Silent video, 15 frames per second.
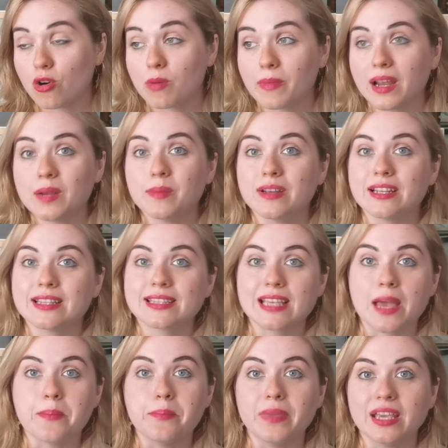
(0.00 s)
Or maybe
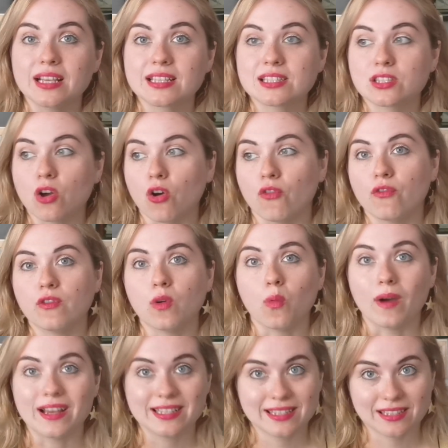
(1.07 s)
it's a mix of
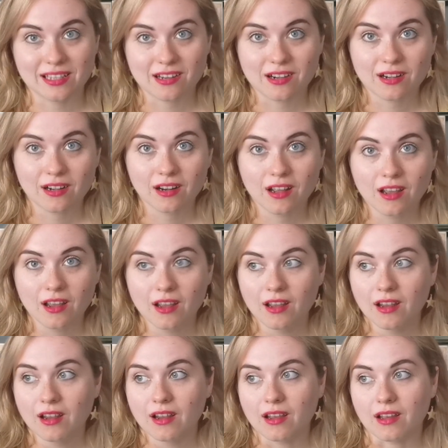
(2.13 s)
Western,
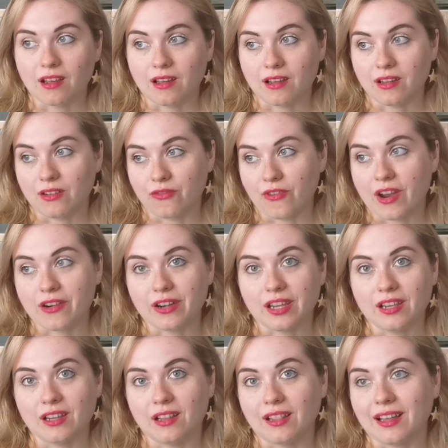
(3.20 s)

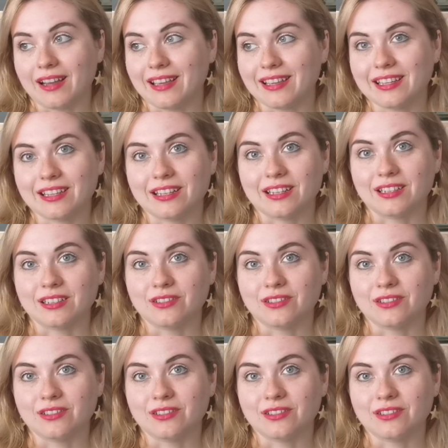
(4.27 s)
very like